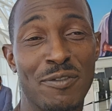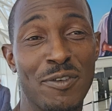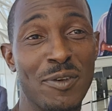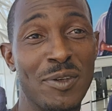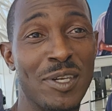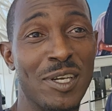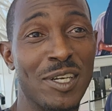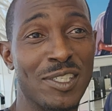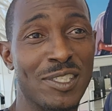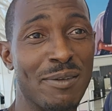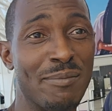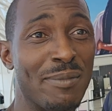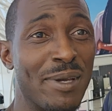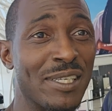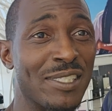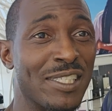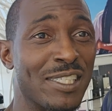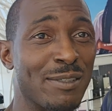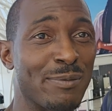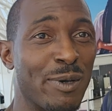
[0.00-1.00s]
a few years in
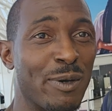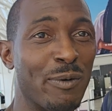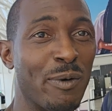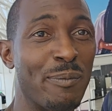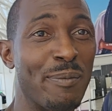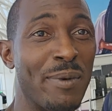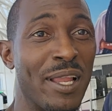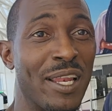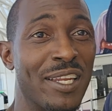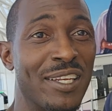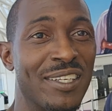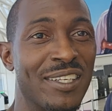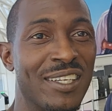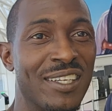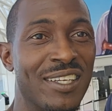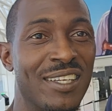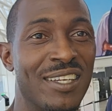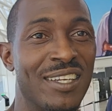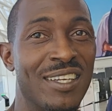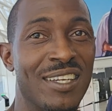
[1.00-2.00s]
business, but we're building
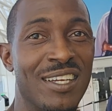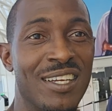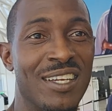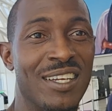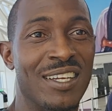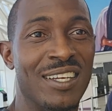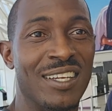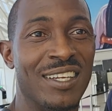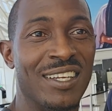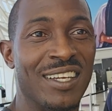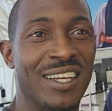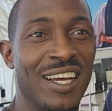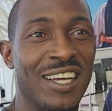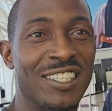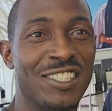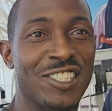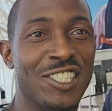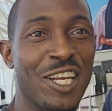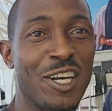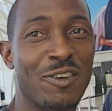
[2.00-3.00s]

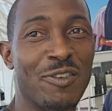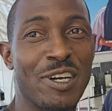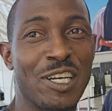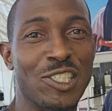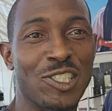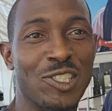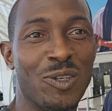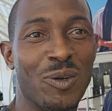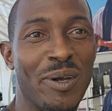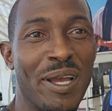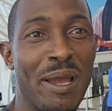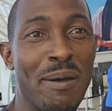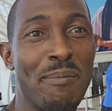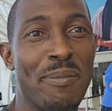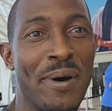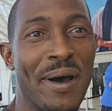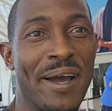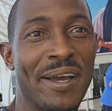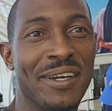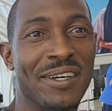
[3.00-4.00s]
a generational
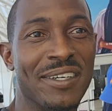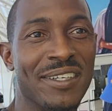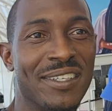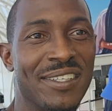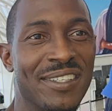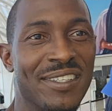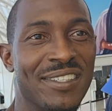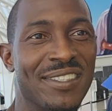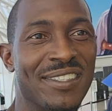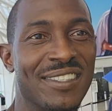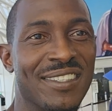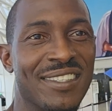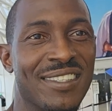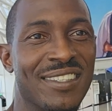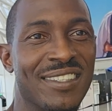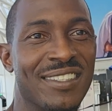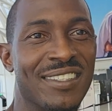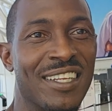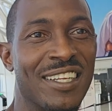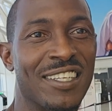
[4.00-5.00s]
empire
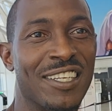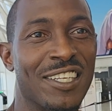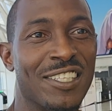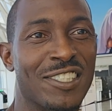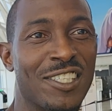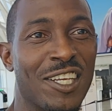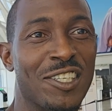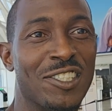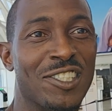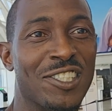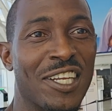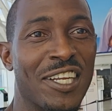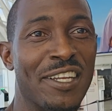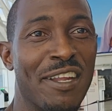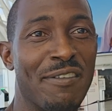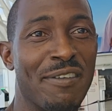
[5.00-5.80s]
that the sun shall